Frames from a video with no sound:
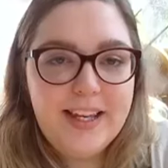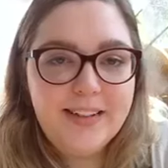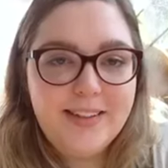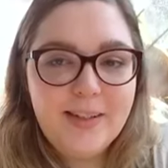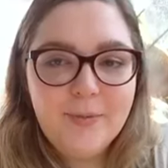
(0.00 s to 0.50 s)

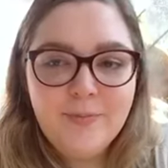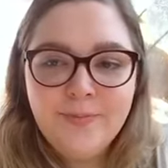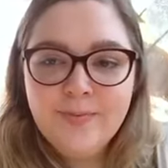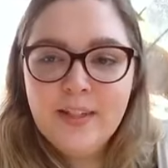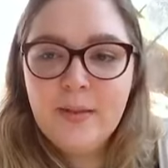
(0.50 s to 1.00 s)
plants.
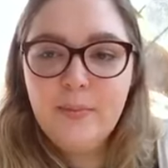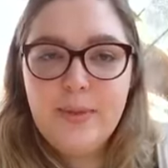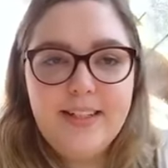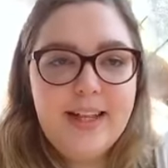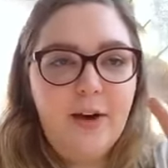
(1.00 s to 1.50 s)

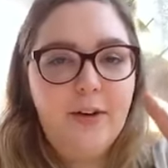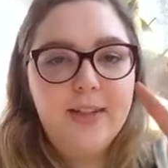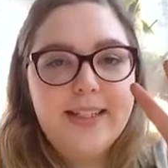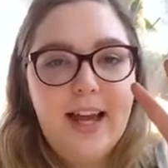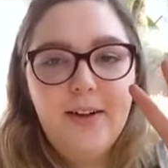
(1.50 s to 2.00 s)
Peace
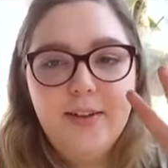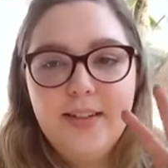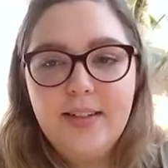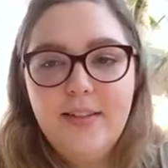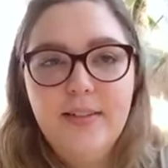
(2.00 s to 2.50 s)
out, Girl
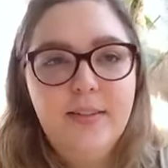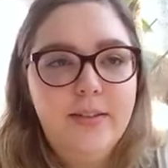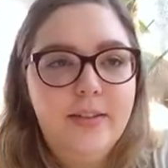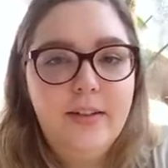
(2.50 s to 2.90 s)
Scouts.